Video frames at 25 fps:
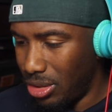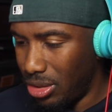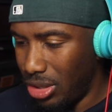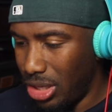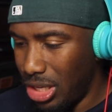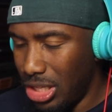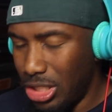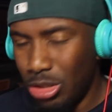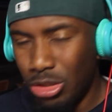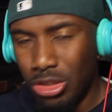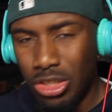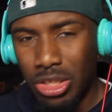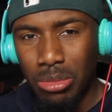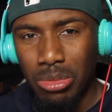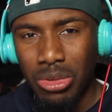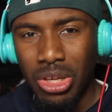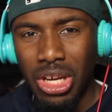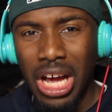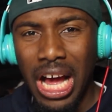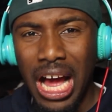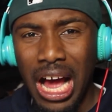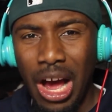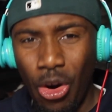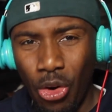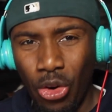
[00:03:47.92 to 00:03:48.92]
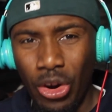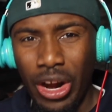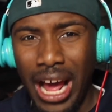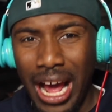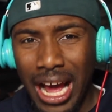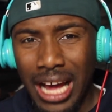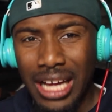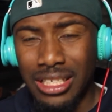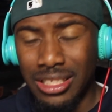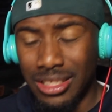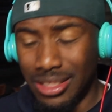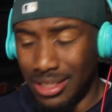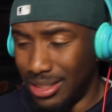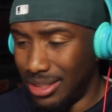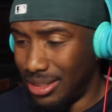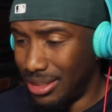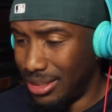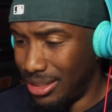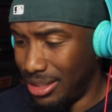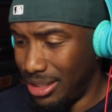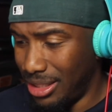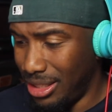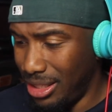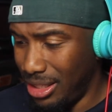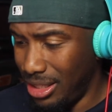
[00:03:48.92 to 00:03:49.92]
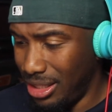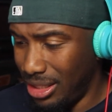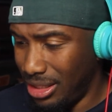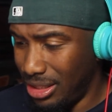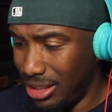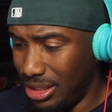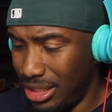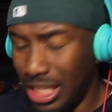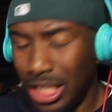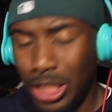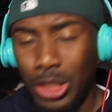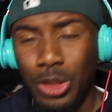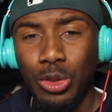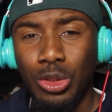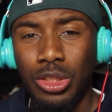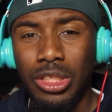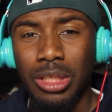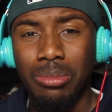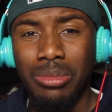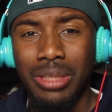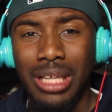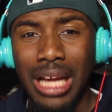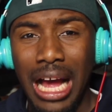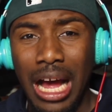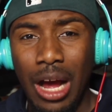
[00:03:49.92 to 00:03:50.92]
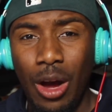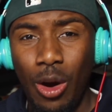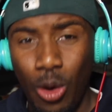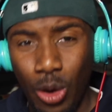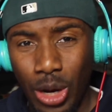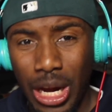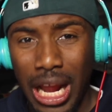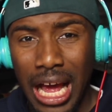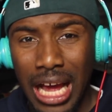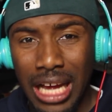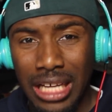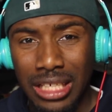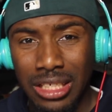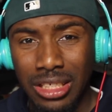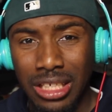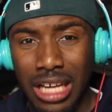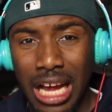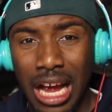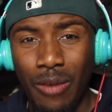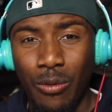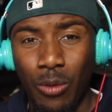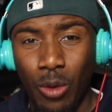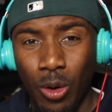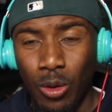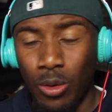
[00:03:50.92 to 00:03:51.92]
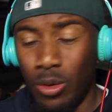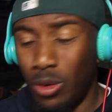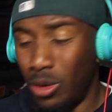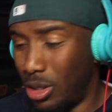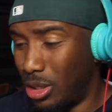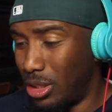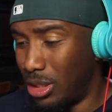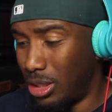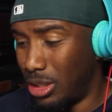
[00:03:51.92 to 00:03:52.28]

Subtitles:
Get you some cajonas, huh? Get you some cajonas, cabrón.